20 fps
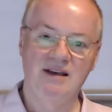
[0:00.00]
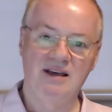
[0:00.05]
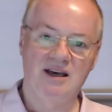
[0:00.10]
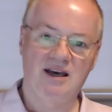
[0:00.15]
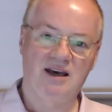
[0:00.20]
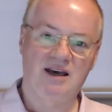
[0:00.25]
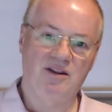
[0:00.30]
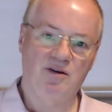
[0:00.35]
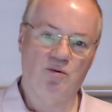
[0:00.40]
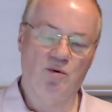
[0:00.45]

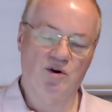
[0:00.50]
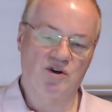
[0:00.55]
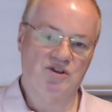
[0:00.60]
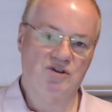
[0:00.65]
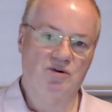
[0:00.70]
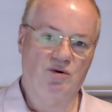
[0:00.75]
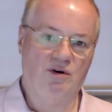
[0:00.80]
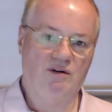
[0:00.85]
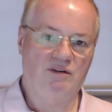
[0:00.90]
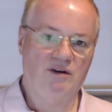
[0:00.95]
There was
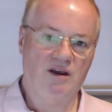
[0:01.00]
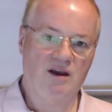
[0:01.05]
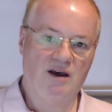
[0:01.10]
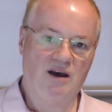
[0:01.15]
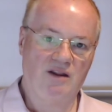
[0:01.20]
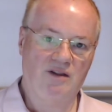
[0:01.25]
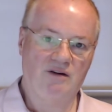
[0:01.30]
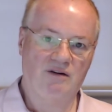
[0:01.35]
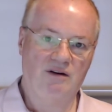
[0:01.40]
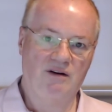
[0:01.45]
no
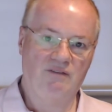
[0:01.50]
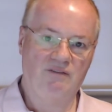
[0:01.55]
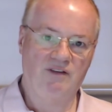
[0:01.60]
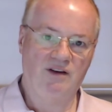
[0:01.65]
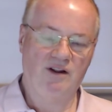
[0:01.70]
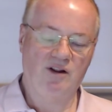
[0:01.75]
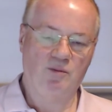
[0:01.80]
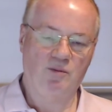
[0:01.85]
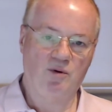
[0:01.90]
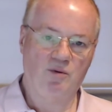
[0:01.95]
other
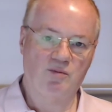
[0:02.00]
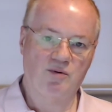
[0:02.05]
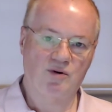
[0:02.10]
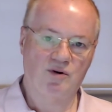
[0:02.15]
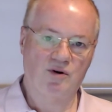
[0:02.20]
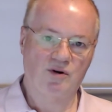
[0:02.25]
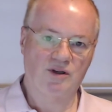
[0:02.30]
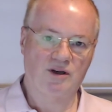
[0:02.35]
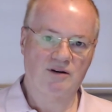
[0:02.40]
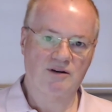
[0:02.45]
available
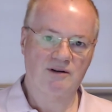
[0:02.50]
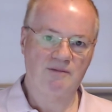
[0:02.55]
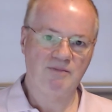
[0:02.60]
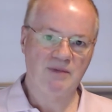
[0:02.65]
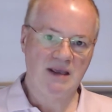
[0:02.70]
product.